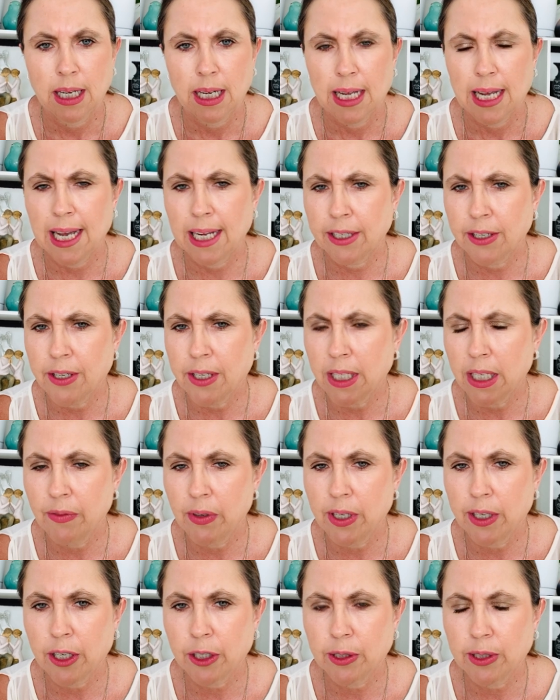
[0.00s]
How can you give
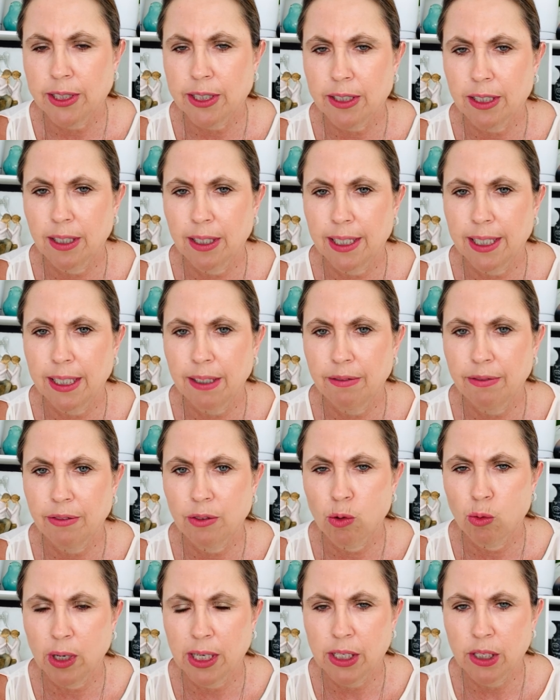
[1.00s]
a notice to leave
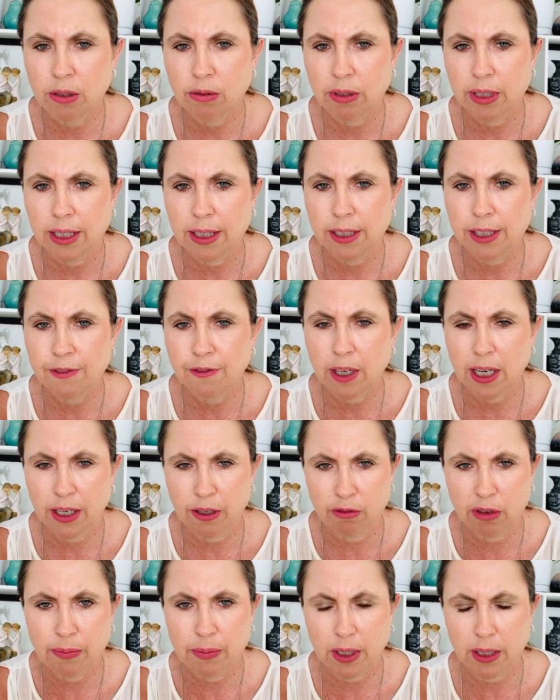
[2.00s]
for rent arrears for
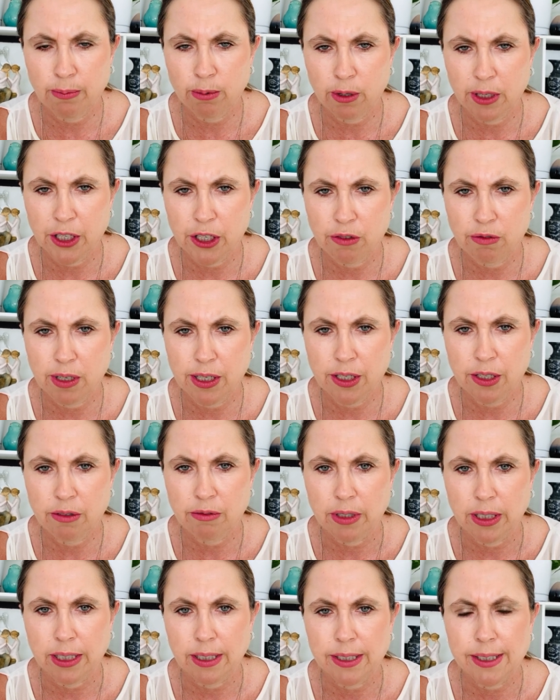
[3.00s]
unremedied breach rent
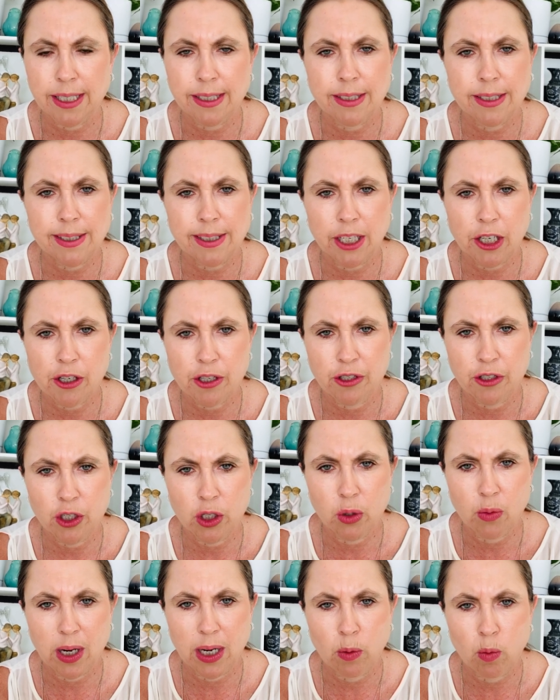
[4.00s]
arrears under Section
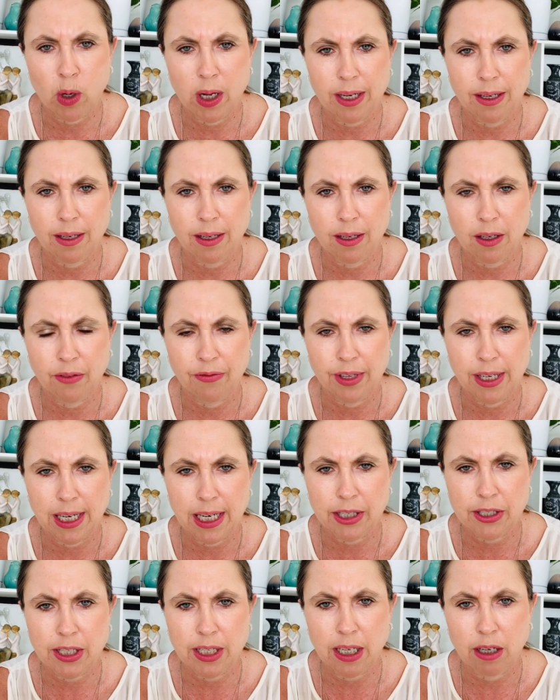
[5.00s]
281 of the
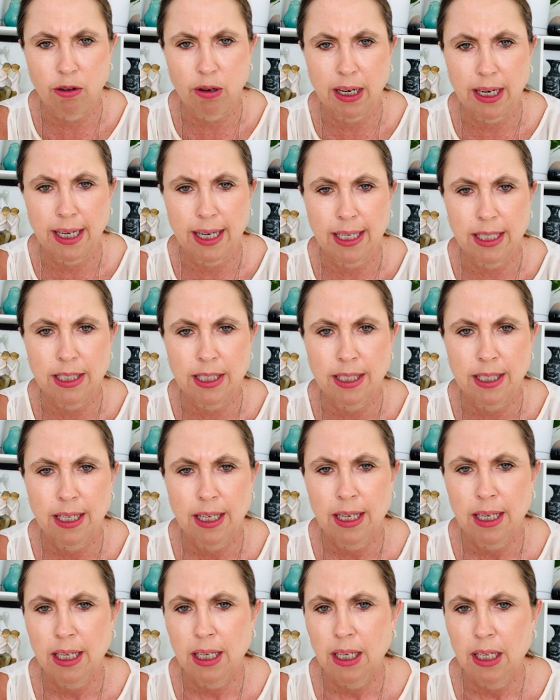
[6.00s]
RTRA Act
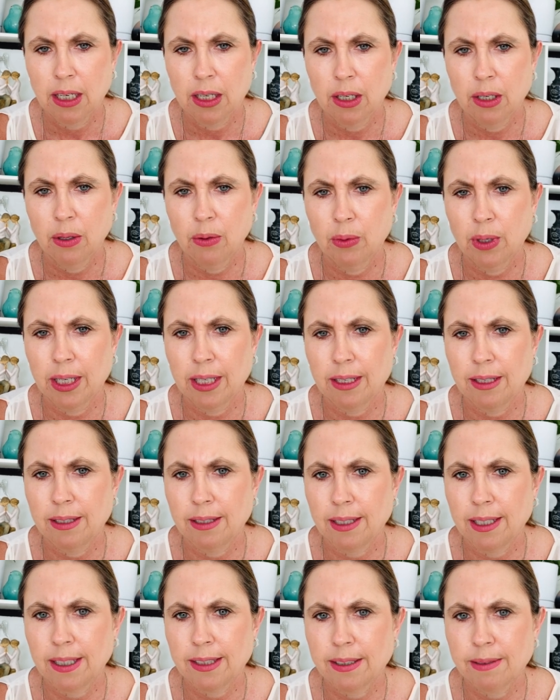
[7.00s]

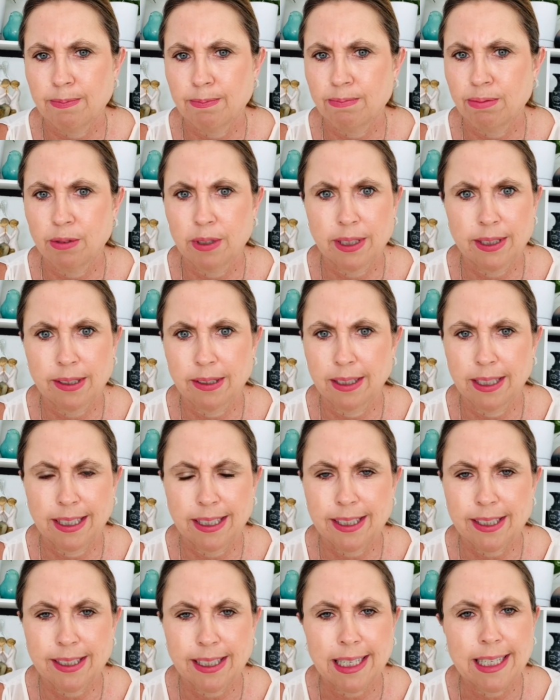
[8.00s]
when expressly
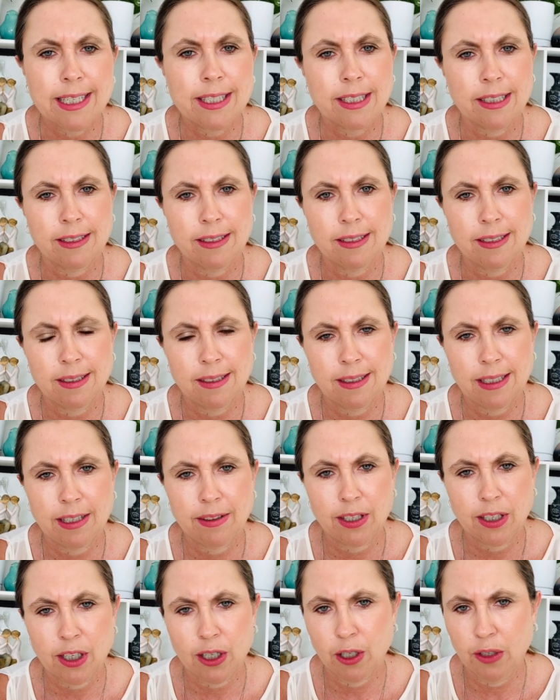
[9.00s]
stated
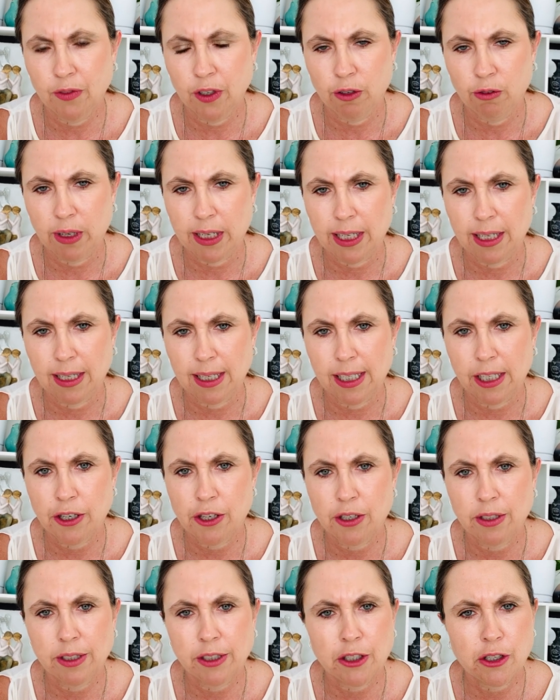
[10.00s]
in the COVID
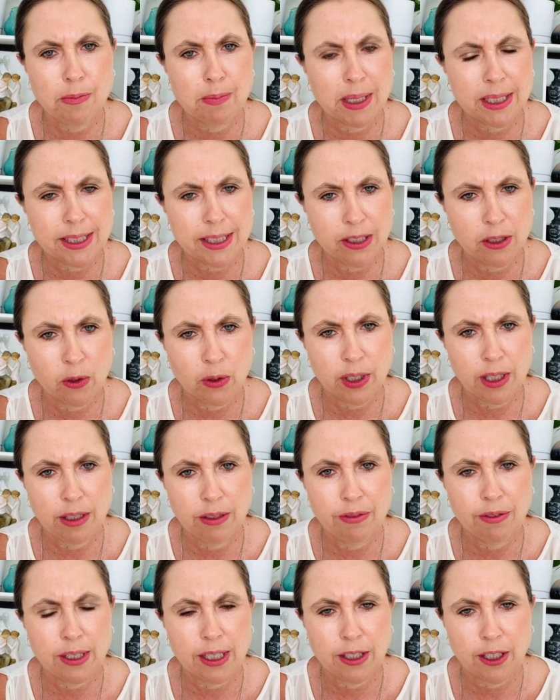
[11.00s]
regulations, you must not
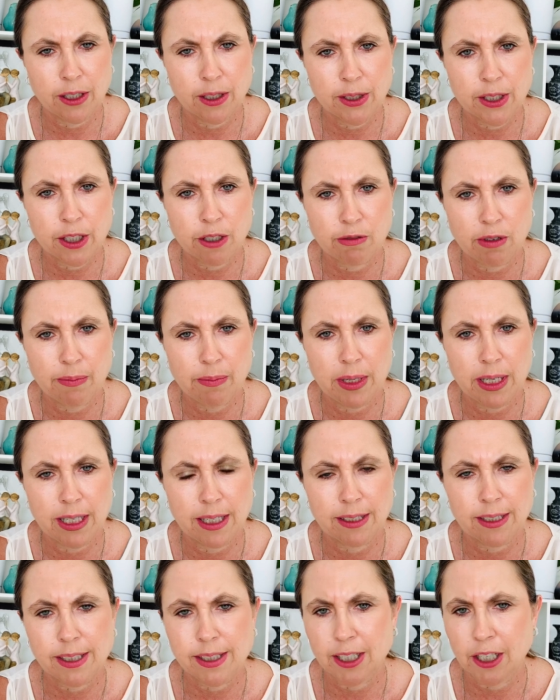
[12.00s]
give a notice to remedy
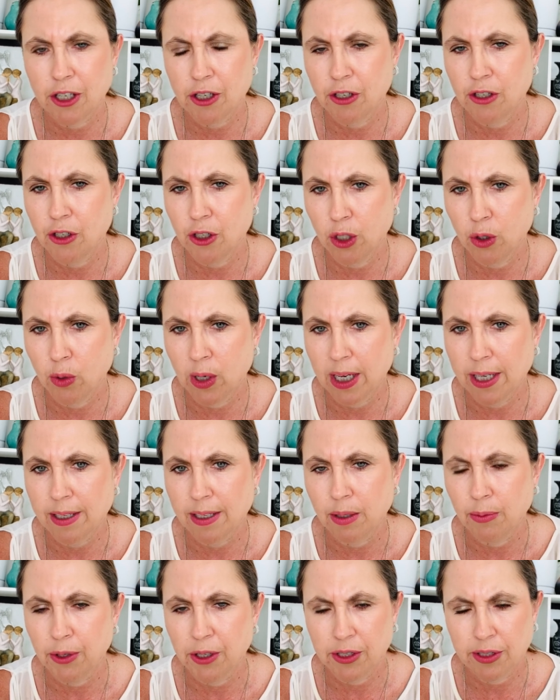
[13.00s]
under Section
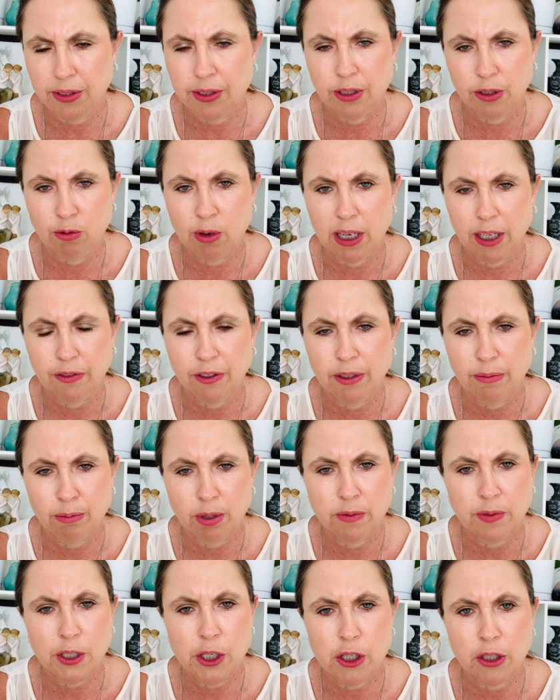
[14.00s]
280, which is the relevant
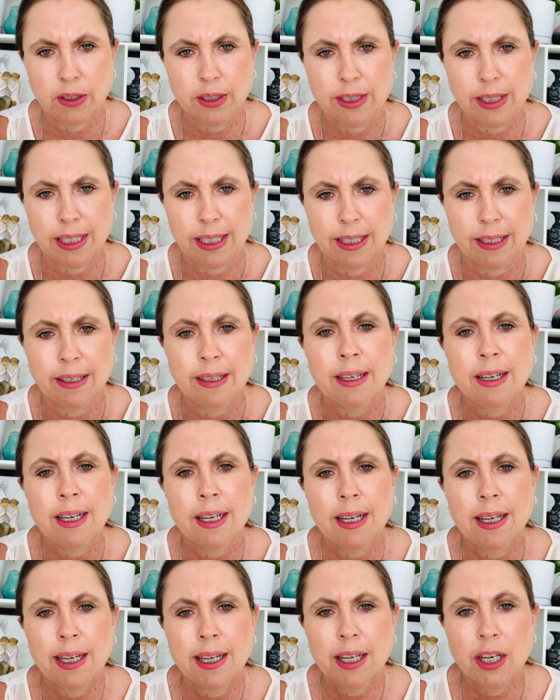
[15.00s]
provisions in
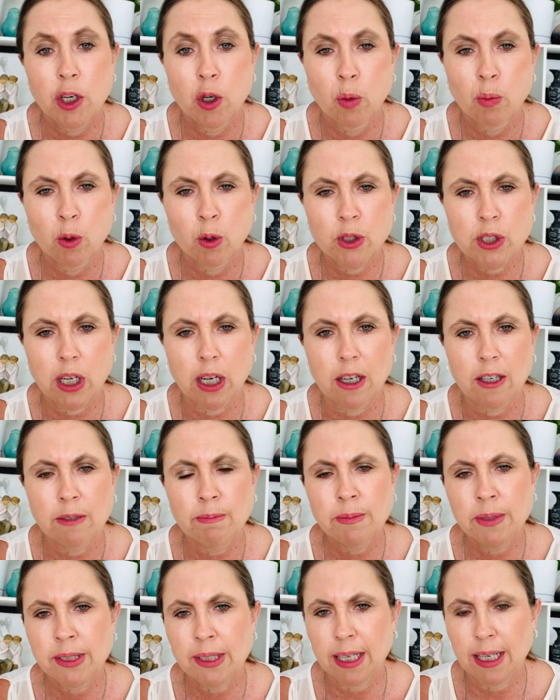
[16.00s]
normal
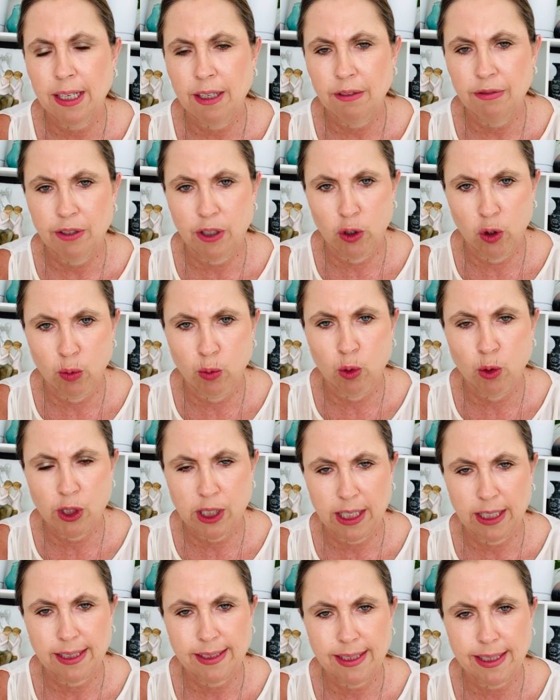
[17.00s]
times and for normal
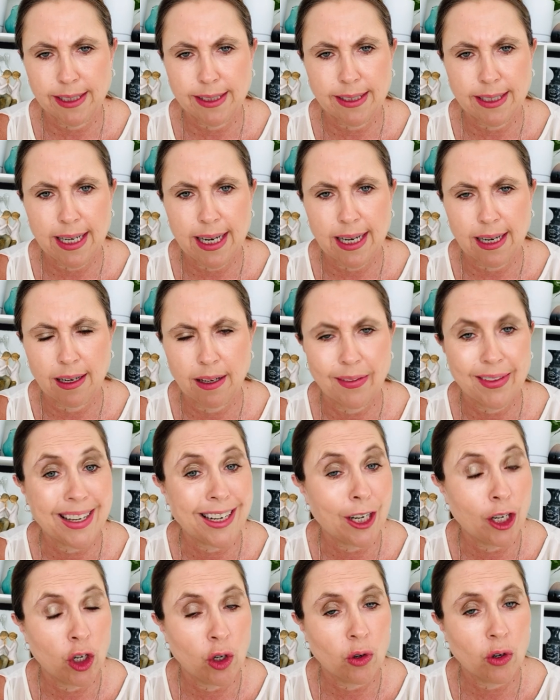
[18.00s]
tenancies now that
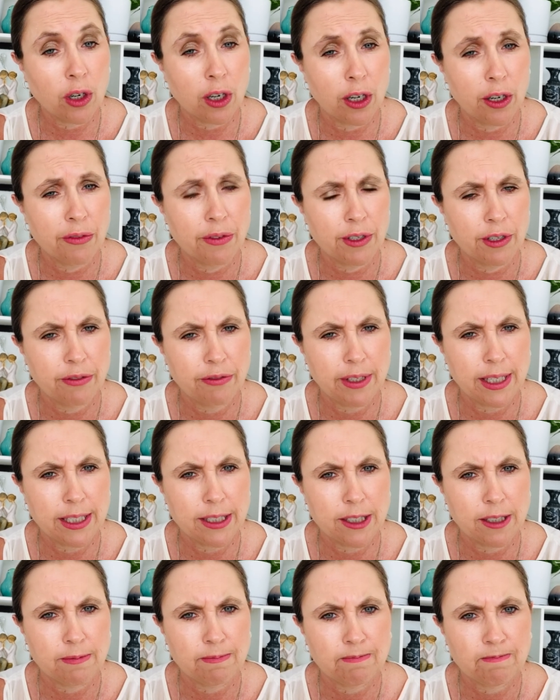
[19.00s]
are not COVID
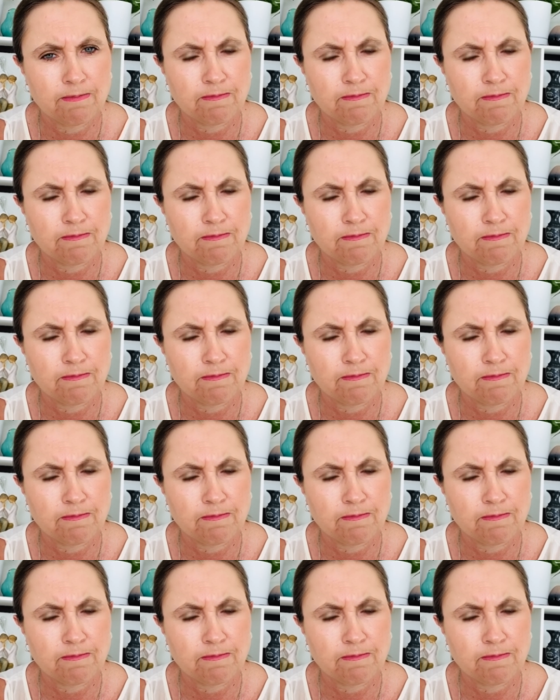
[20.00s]
affected.